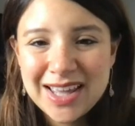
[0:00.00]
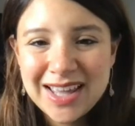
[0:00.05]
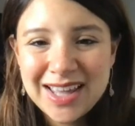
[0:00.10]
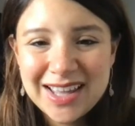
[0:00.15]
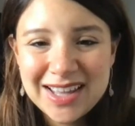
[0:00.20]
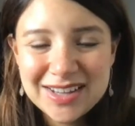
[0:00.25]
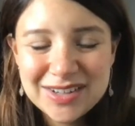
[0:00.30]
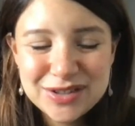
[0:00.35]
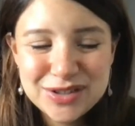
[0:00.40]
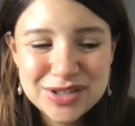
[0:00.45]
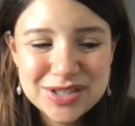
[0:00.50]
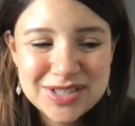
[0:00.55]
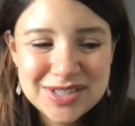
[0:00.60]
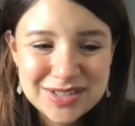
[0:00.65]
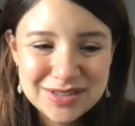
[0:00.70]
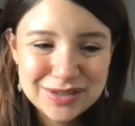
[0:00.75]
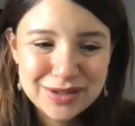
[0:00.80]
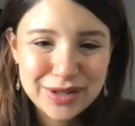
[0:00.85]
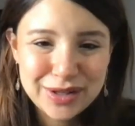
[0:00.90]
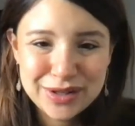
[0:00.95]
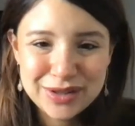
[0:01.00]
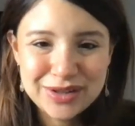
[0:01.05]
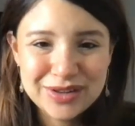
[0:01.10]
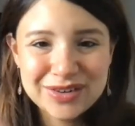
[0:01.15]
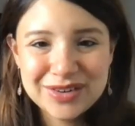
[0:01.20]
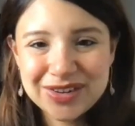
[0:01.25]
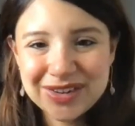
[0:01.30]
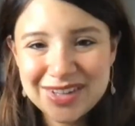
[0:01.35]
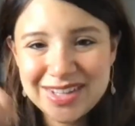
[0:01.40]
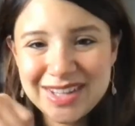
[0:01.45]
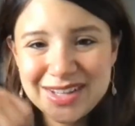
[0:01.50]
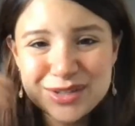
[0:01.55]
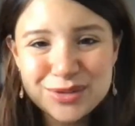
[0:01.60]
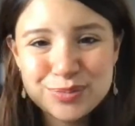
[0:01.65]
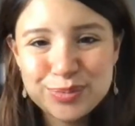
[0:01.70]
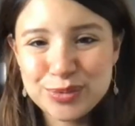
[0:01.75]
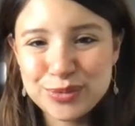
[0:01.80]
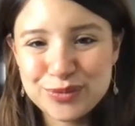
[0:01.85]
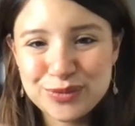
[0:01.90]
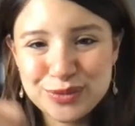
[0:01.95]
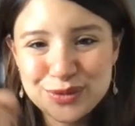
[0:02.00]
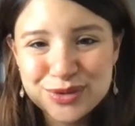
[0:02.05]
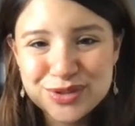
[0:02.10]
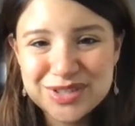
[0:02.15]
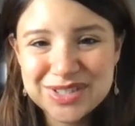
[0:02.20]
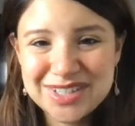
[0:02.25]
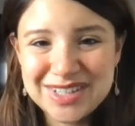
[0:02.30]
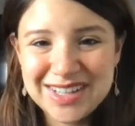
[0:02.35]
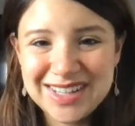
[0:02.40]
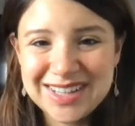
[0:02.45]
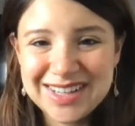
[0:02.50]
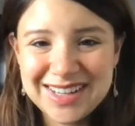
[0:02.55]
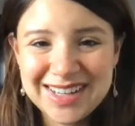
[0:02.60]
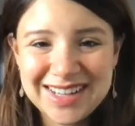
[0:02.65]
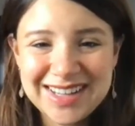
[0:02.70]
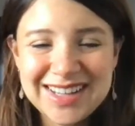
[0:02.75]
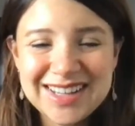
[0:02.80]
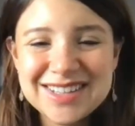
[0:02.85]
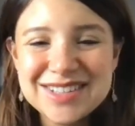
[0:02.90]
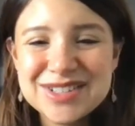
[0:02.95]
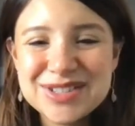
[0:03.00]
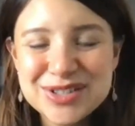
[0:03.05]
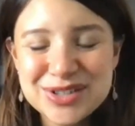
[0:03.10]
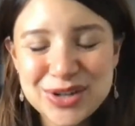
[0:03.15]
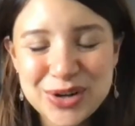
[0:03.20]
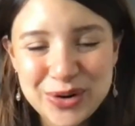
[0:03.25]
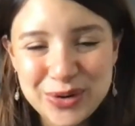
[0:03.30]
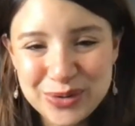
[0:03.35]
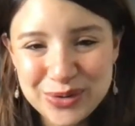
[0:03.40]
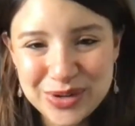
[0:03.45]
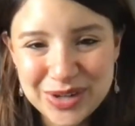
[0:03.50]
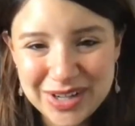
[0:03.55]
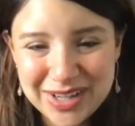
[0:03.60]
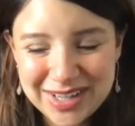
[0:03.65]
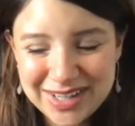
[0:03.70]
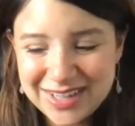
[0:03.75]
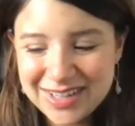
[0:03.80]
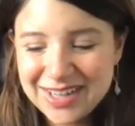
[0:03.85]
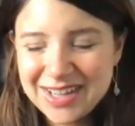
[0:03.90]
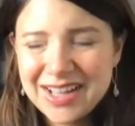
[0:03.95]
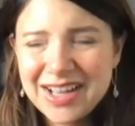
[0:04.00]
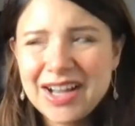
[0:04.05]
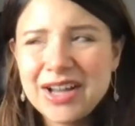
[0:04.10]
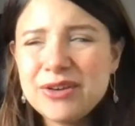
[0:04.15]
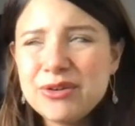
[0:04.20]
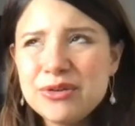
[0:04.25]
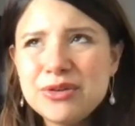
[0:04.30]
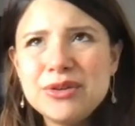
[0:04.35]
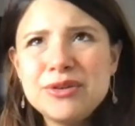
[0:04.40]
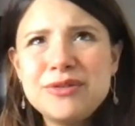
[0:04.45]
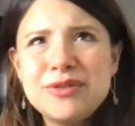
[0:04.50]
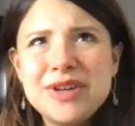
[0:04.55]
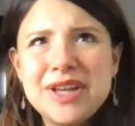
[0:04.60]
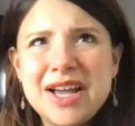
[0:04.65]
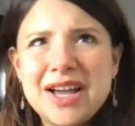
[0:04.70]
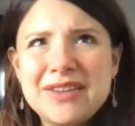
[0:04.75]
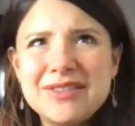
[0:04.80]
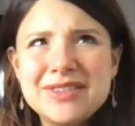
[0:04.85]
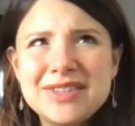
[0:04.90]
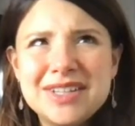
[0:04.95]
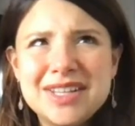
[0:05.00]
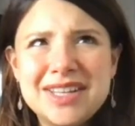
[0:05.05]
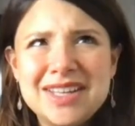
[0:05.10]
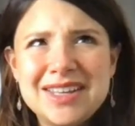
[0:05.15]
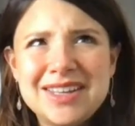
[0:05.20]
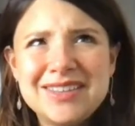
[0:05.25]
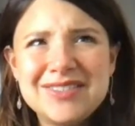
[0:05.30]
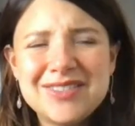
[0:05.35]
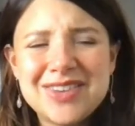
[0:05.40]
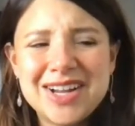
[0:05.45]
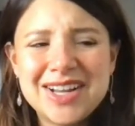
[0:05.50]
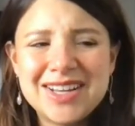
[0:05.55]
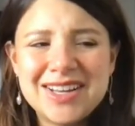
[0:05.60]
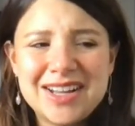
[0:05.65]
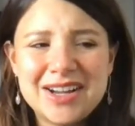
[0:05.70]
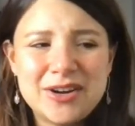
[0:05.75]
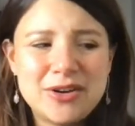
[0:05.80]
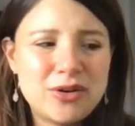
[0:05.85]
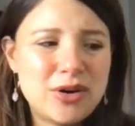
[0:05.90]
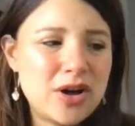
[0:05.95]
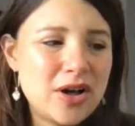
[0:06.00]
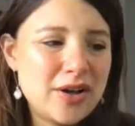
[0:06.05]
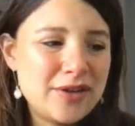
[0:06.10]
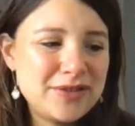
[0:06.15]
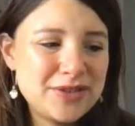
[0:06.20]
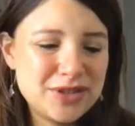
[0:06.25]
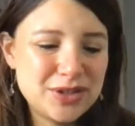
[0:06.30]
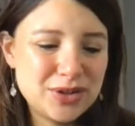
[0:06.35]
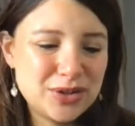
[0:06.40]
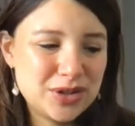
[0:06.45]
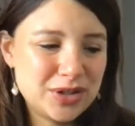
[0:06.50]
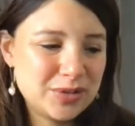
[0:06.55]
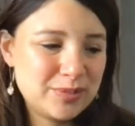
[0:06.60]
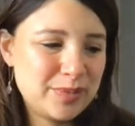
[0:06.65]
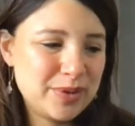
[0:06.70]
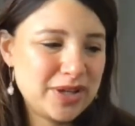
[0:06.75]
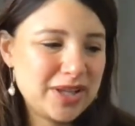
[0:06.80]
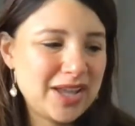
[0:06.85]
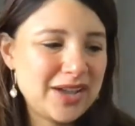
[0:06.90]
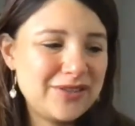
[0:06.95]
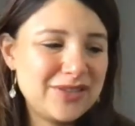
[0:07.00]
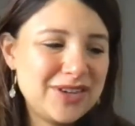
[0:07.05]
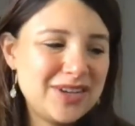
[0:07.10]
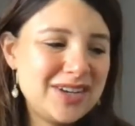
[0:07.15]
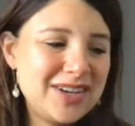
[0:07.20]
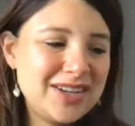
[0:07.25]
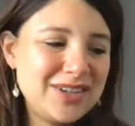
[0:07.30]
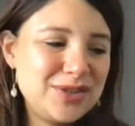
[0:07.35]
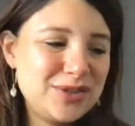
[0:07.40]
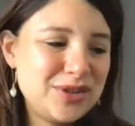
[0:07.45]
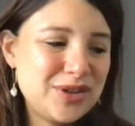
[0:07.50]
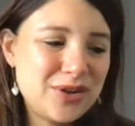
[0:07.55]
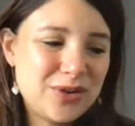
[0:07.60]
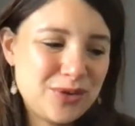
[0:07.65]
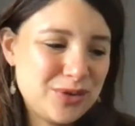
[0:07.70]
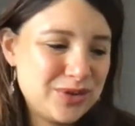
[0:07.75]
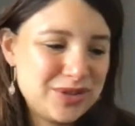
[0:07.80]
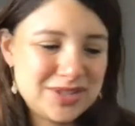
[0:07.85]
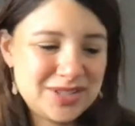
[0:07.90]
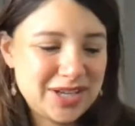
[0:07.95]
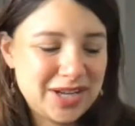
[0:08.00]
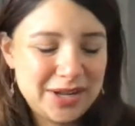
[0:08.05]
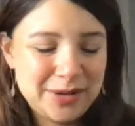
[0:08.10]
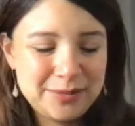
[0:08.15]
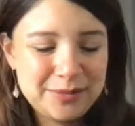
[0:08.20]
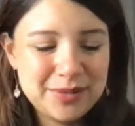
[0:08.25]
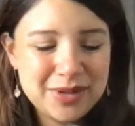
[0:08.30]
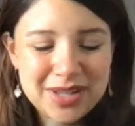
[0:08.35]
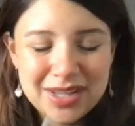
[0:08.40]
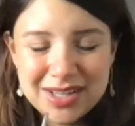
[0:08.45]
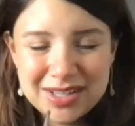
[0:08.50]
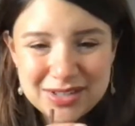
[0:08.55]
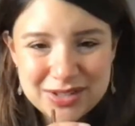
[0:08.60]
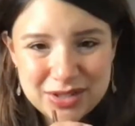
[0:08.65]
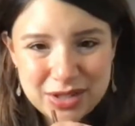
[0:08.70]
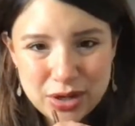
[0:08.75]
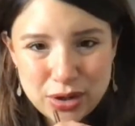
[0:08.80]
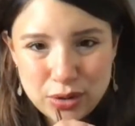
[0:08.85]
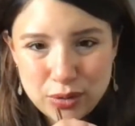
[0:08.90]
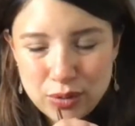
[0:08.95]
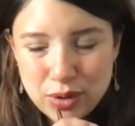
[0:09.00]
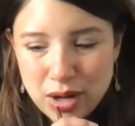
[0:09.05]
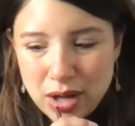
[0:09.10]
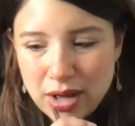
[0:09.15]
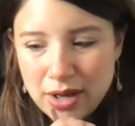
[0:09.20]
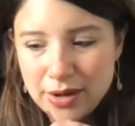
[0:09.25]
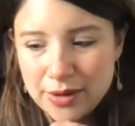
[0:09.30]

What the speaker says: and just like literally get spoonfuls and eat it. It's so good. I don't know if we have any right now. I'll have to look, but Kevin and I do that all the time. So